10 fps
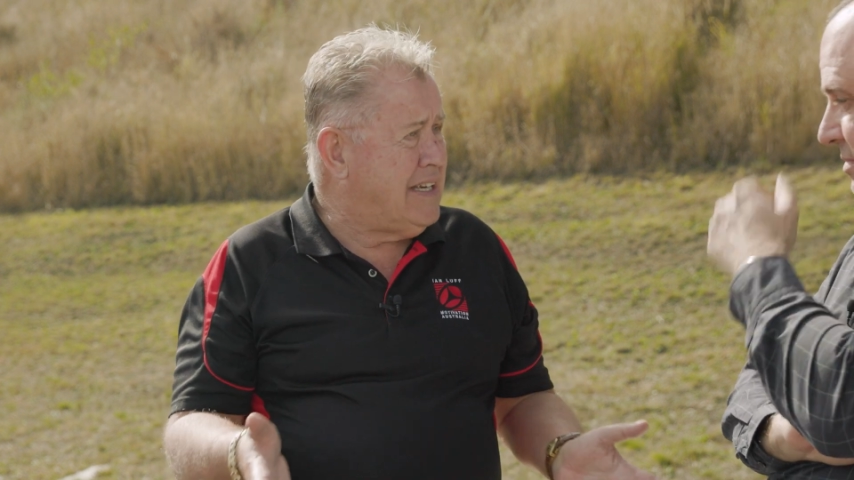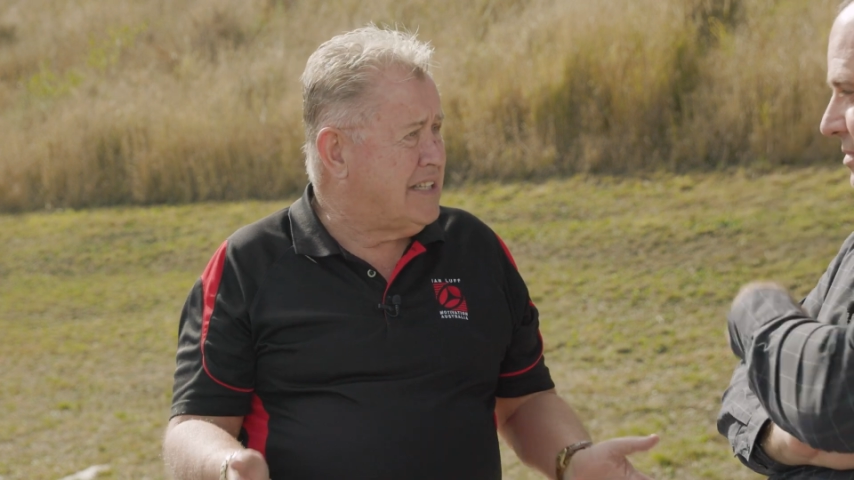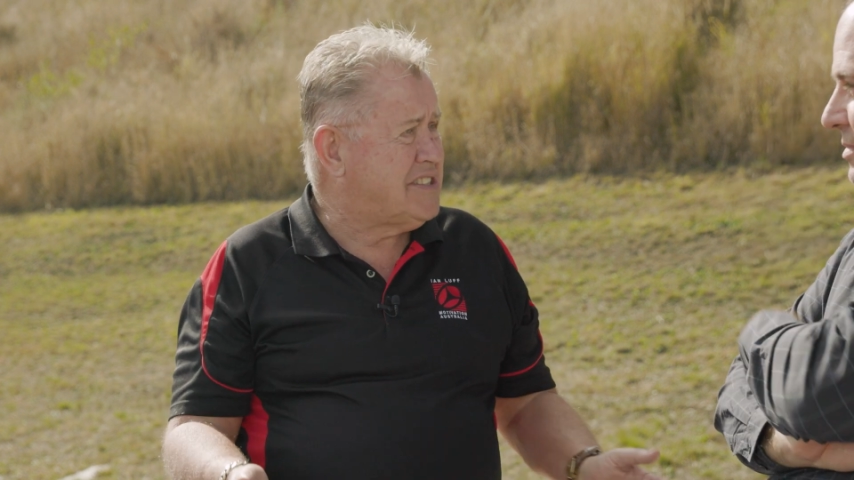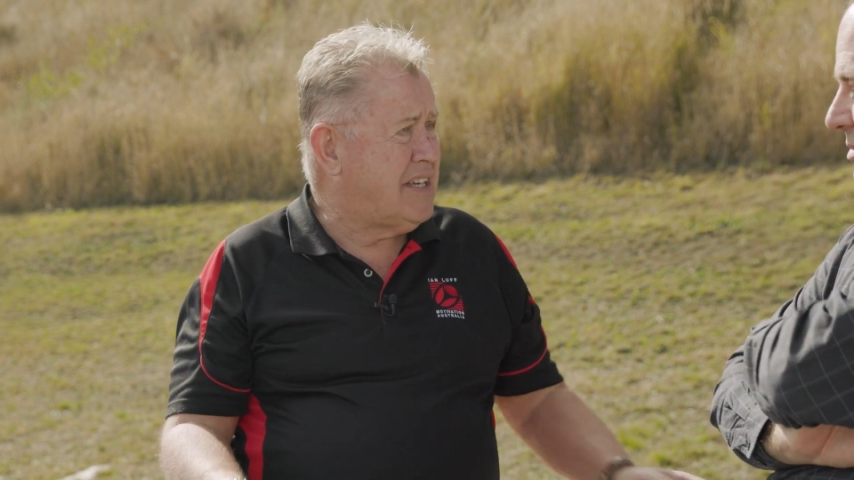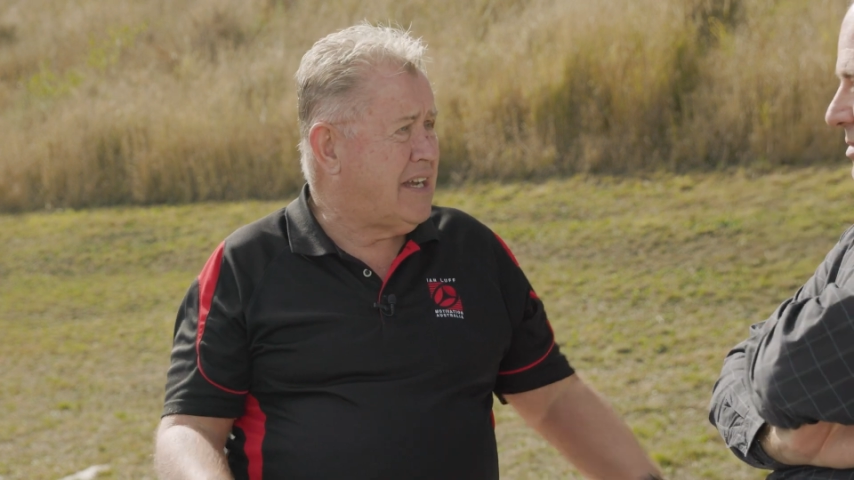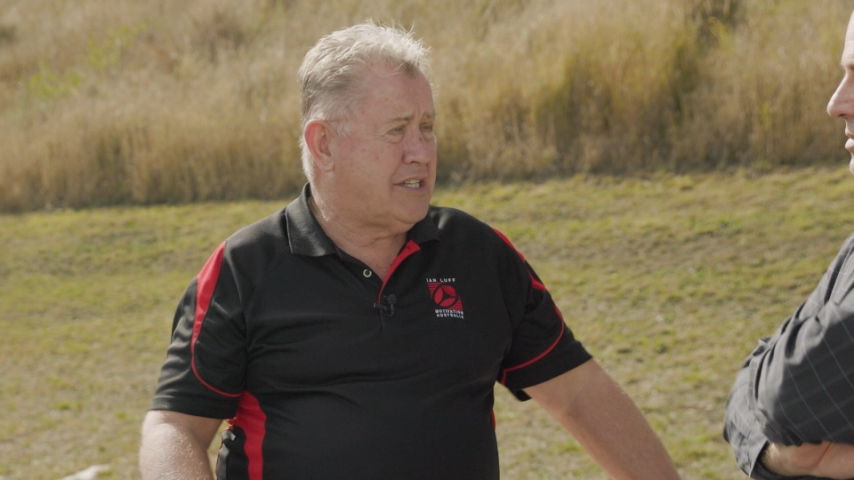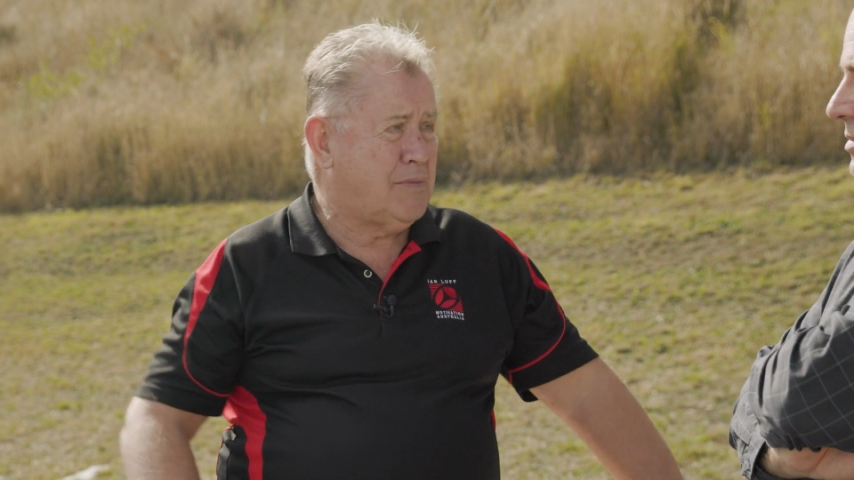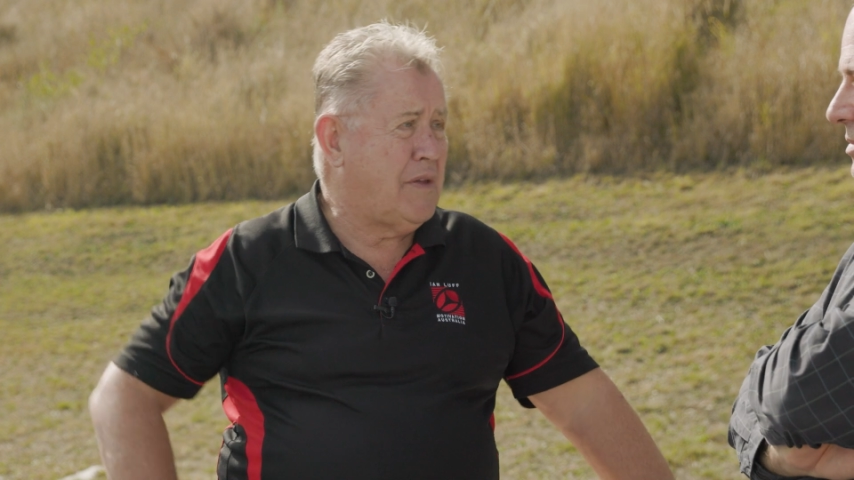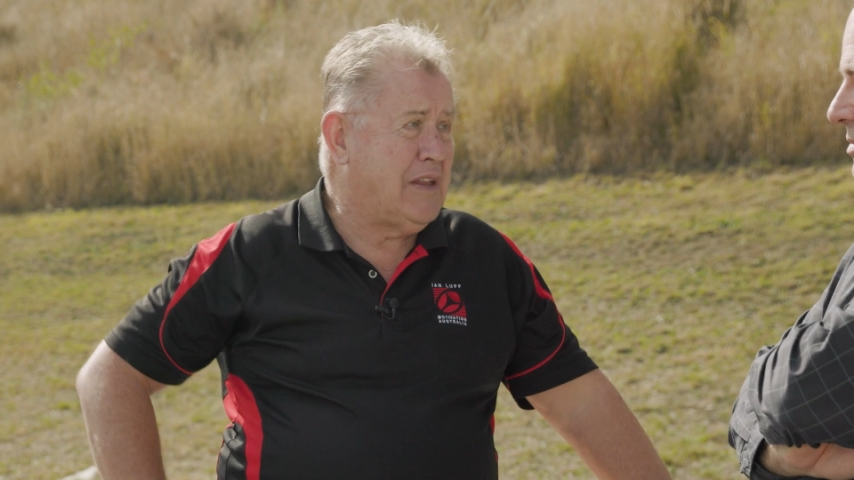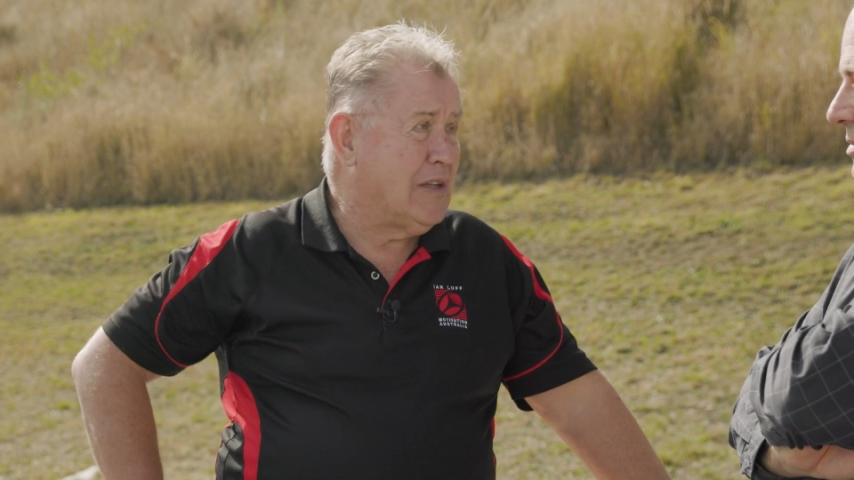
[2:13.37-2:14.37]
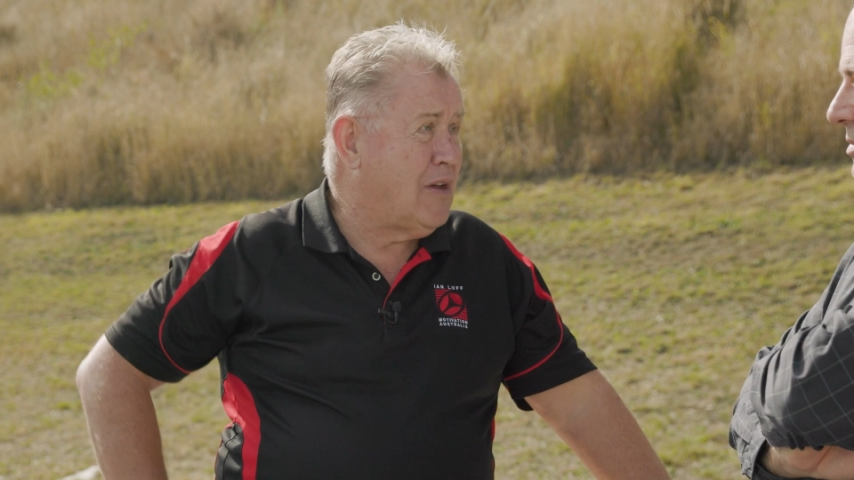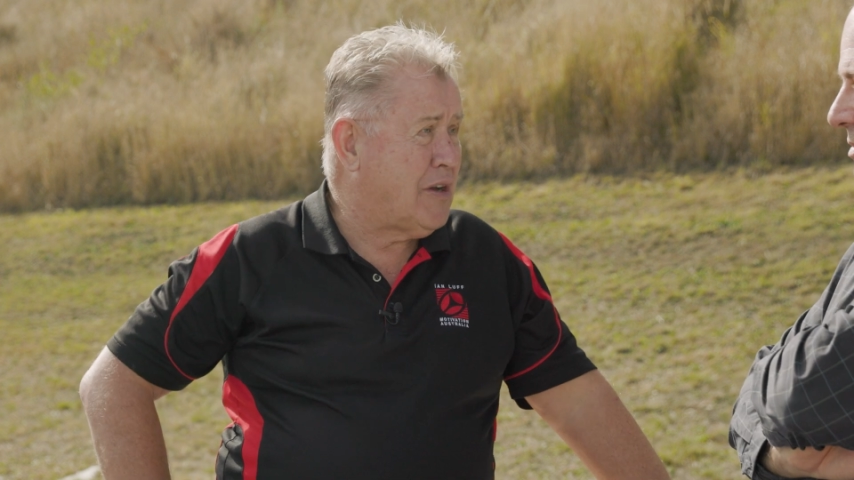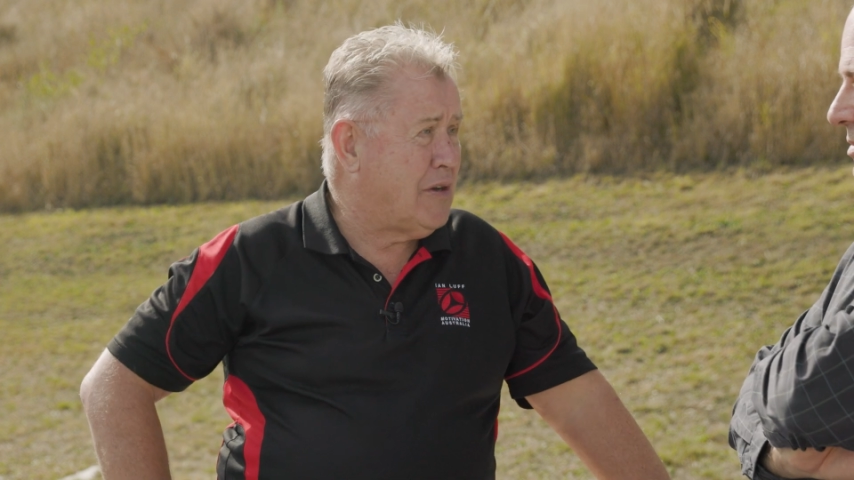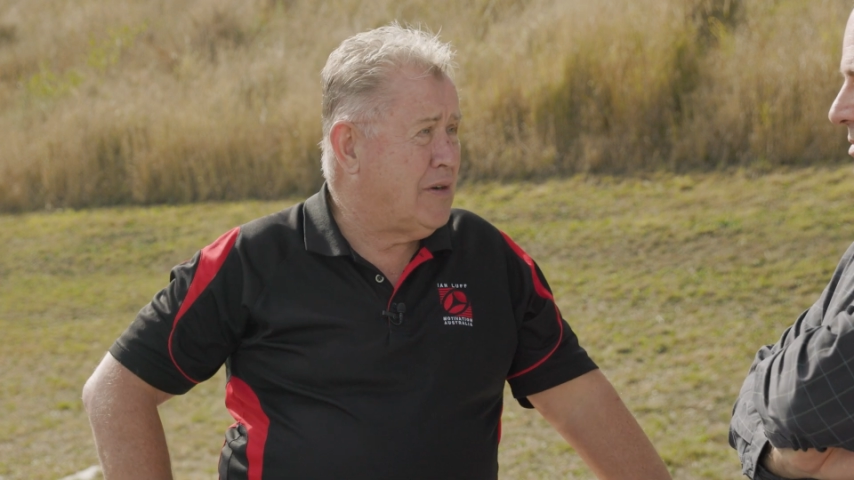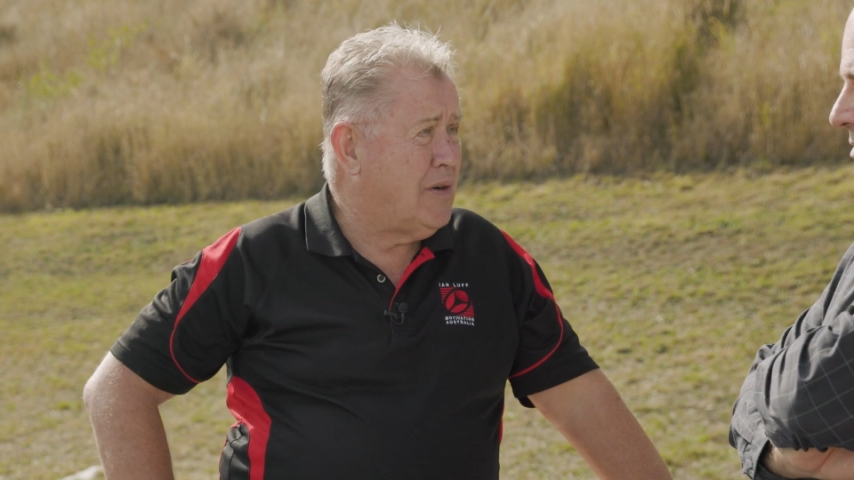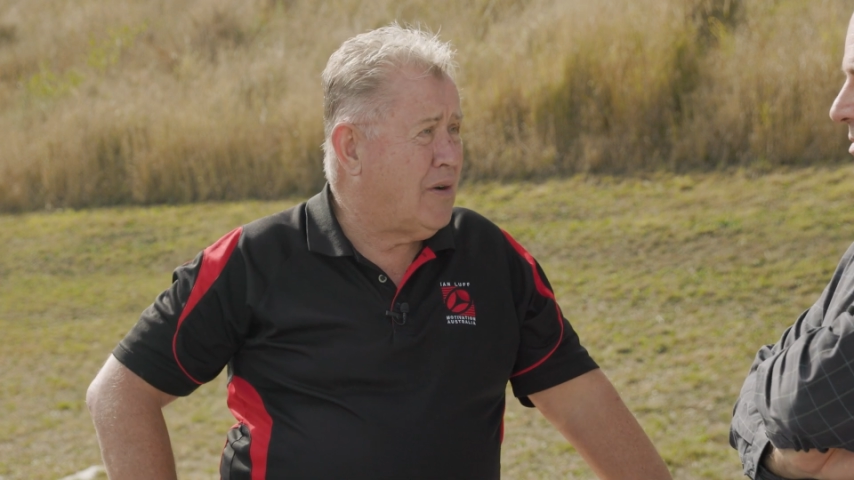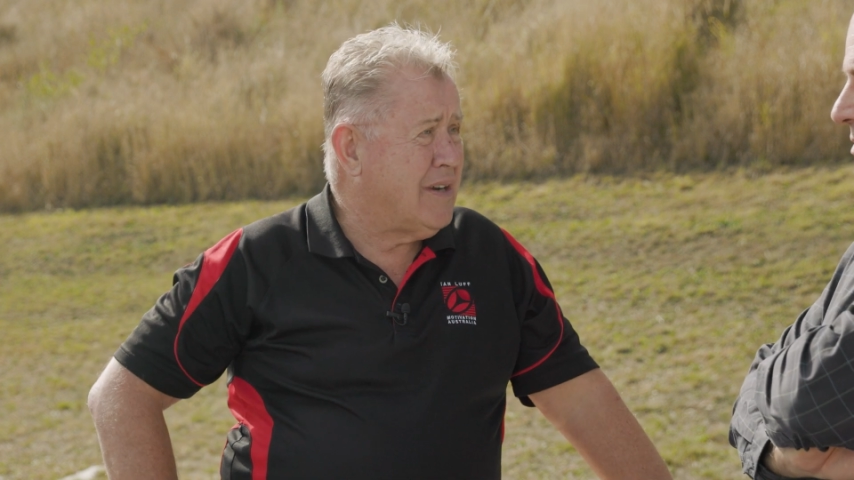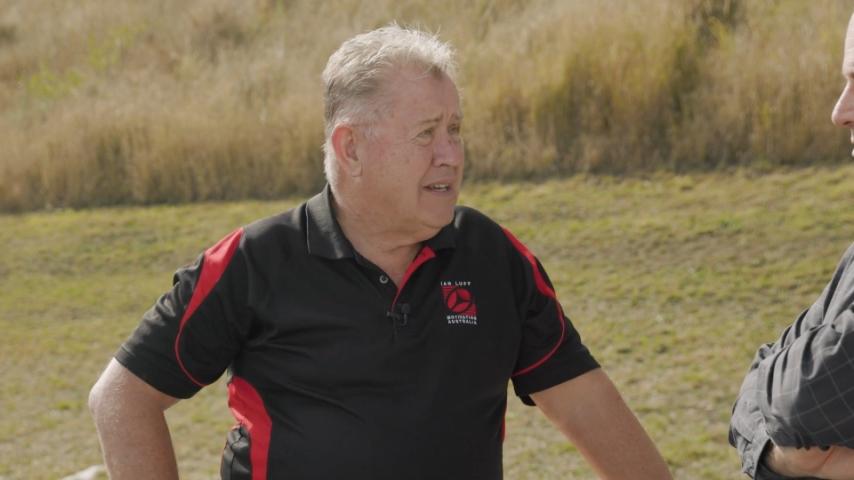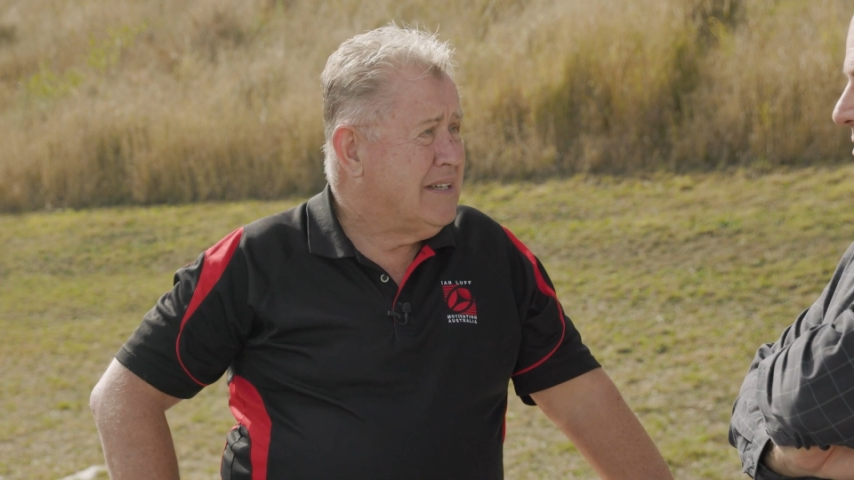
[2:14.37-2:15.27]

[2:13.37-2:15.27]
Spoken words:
destination whether you like it or not.